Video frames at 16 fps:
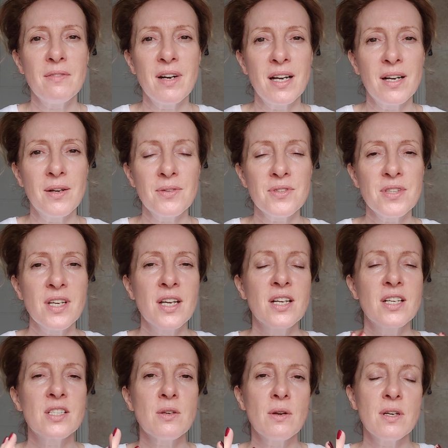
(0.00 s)
else.
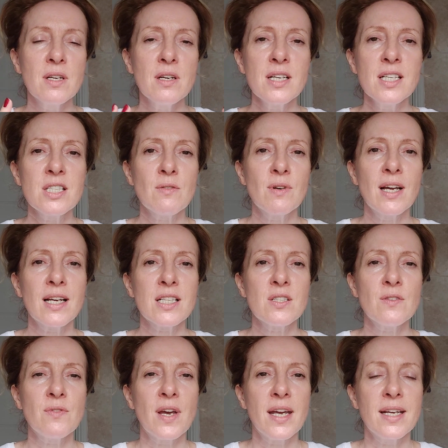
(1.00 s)
So a nice
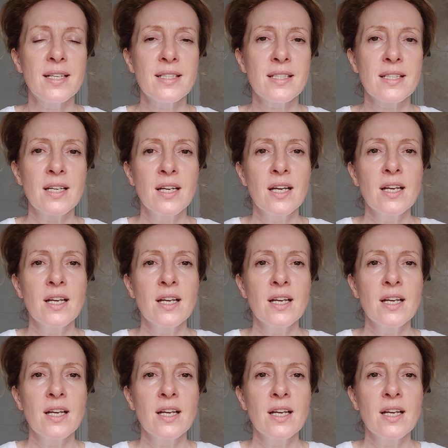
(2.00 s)
relaxed face.